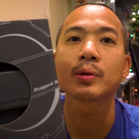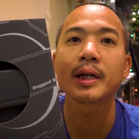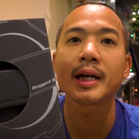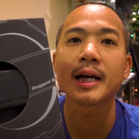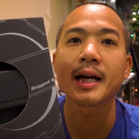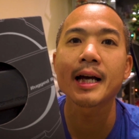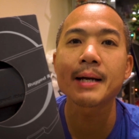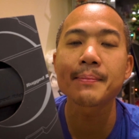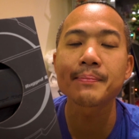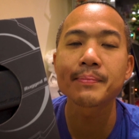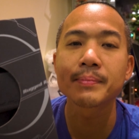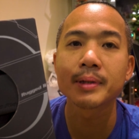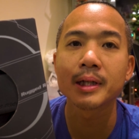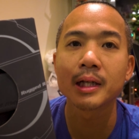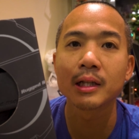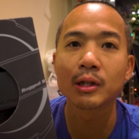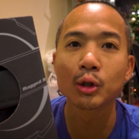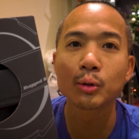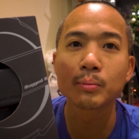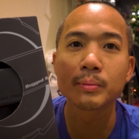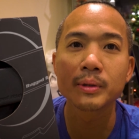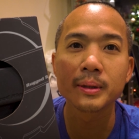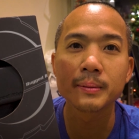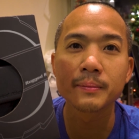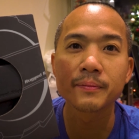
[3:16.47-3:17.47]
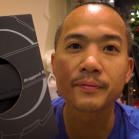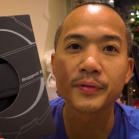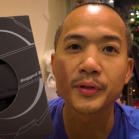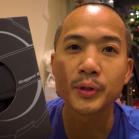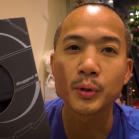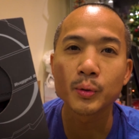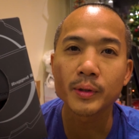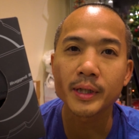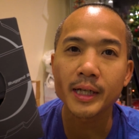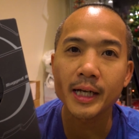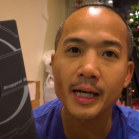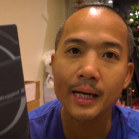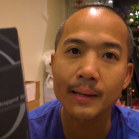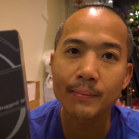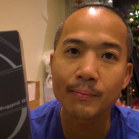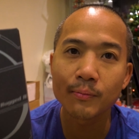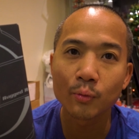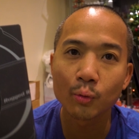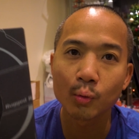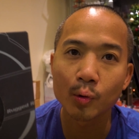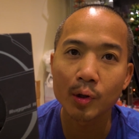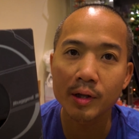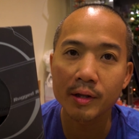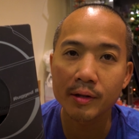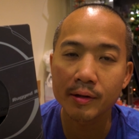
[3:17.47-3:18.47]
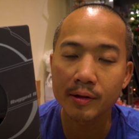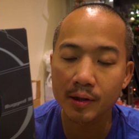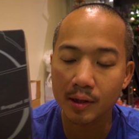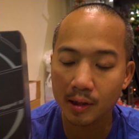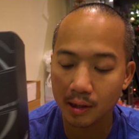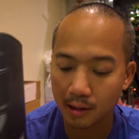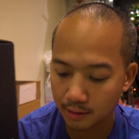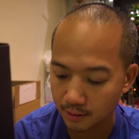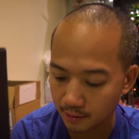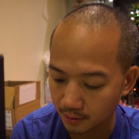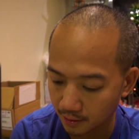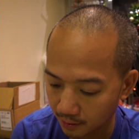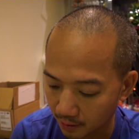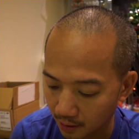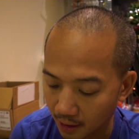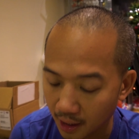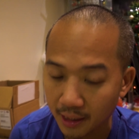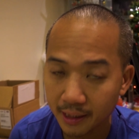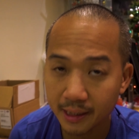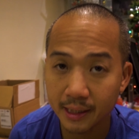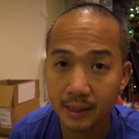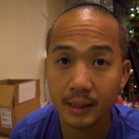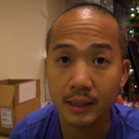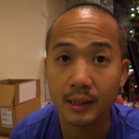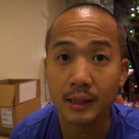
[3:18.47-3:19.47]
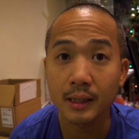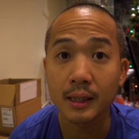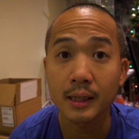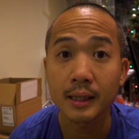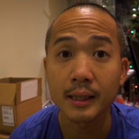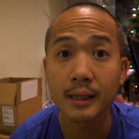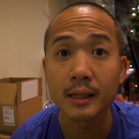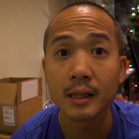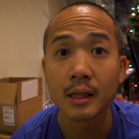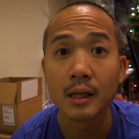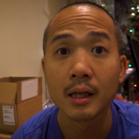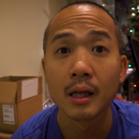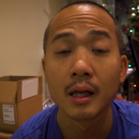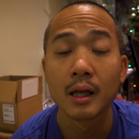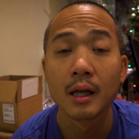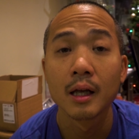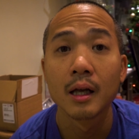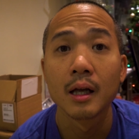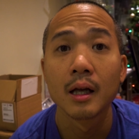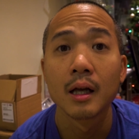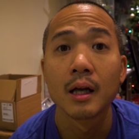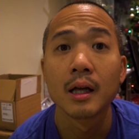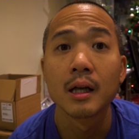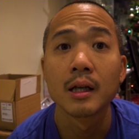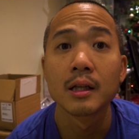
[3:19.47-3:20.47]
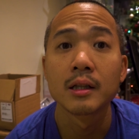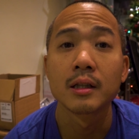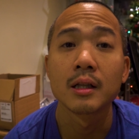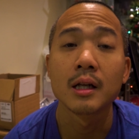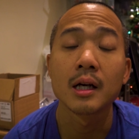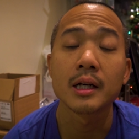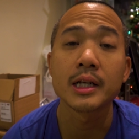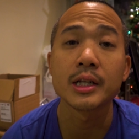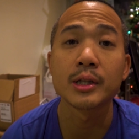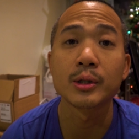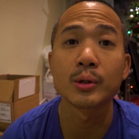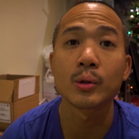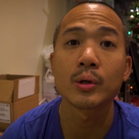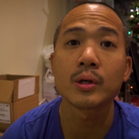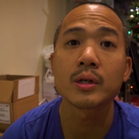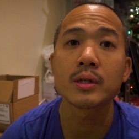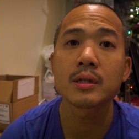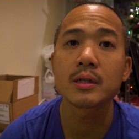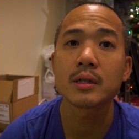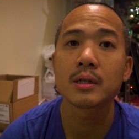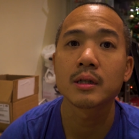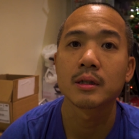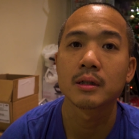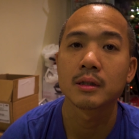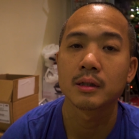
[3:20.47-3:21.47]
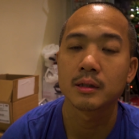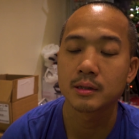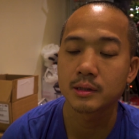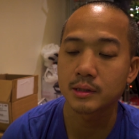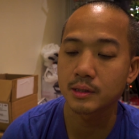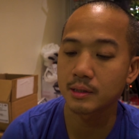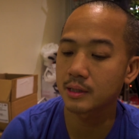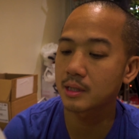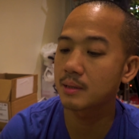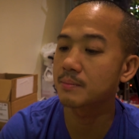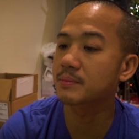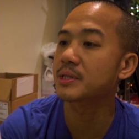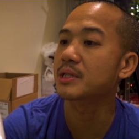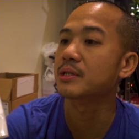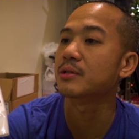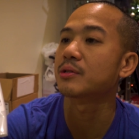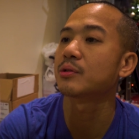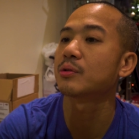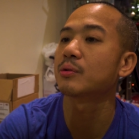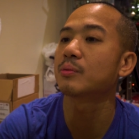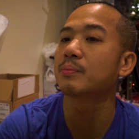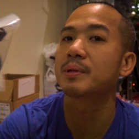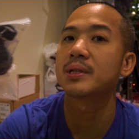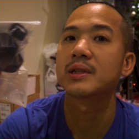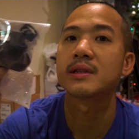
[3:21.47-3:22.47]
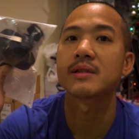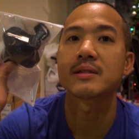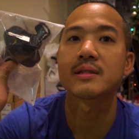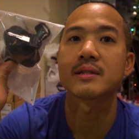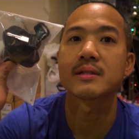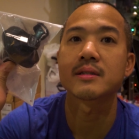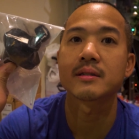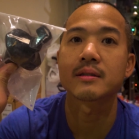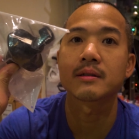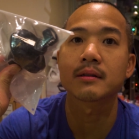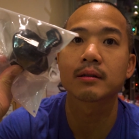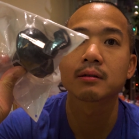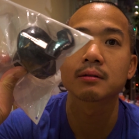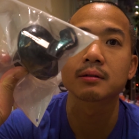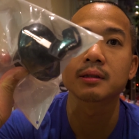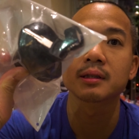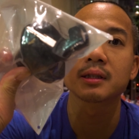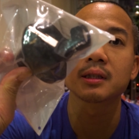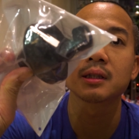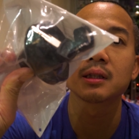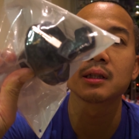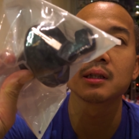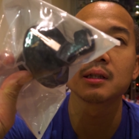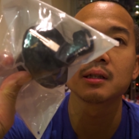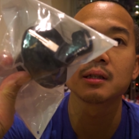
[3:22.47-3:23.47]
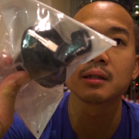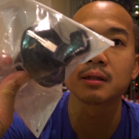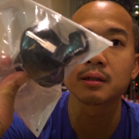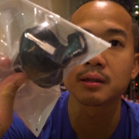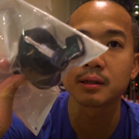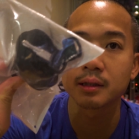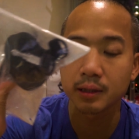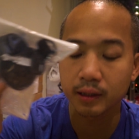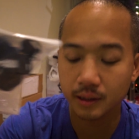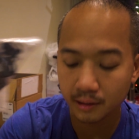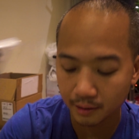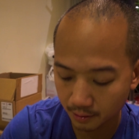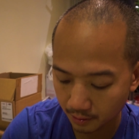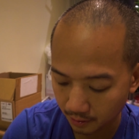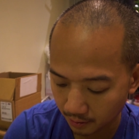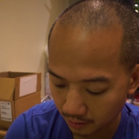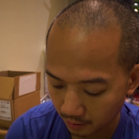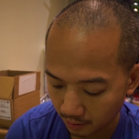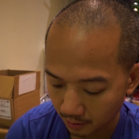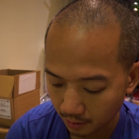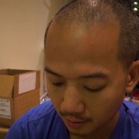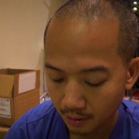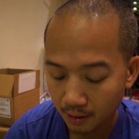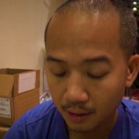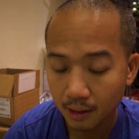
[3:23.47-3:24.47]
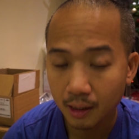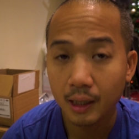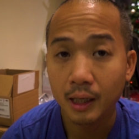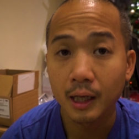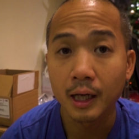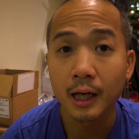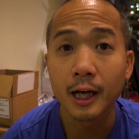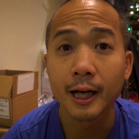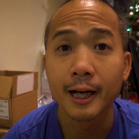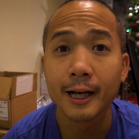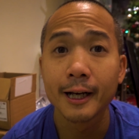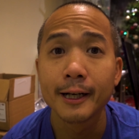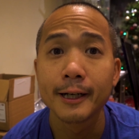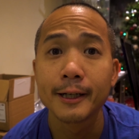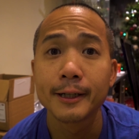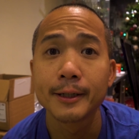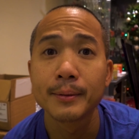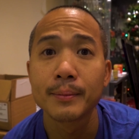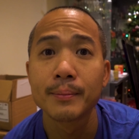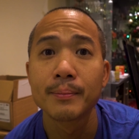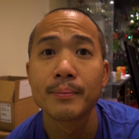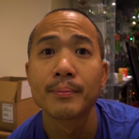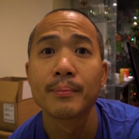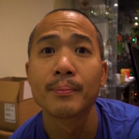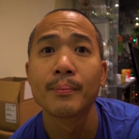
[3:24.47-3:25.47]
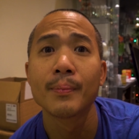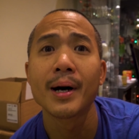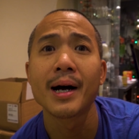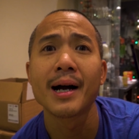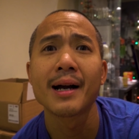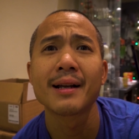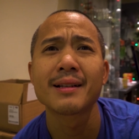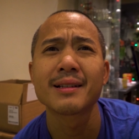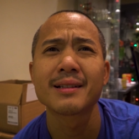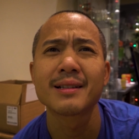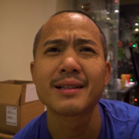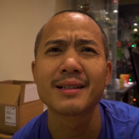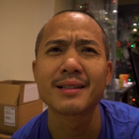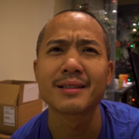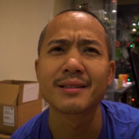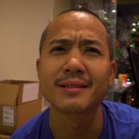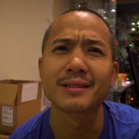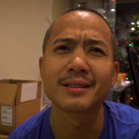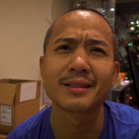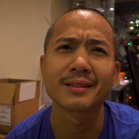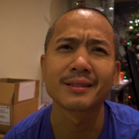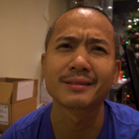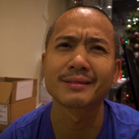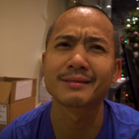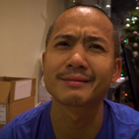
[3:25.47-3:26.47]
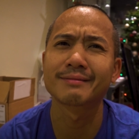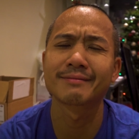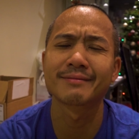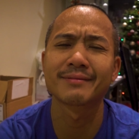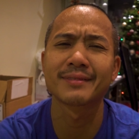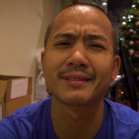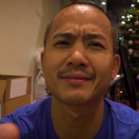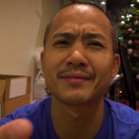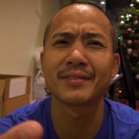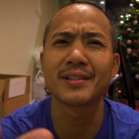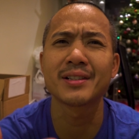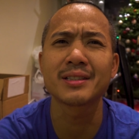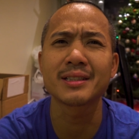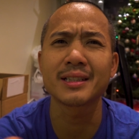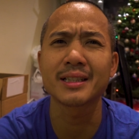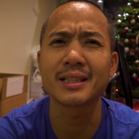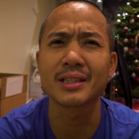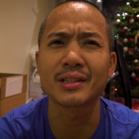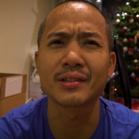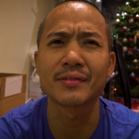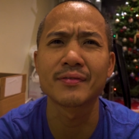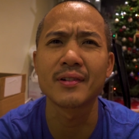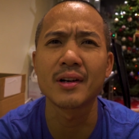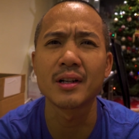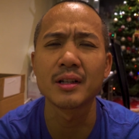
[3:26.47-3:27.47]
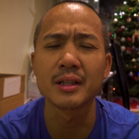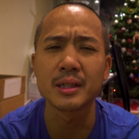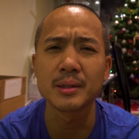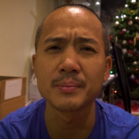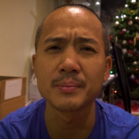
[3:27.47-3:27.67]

cap, aluminum fuel cap with the locking door. So it comes in 2 pieces. Here's a key in here. Mine feels like it's falling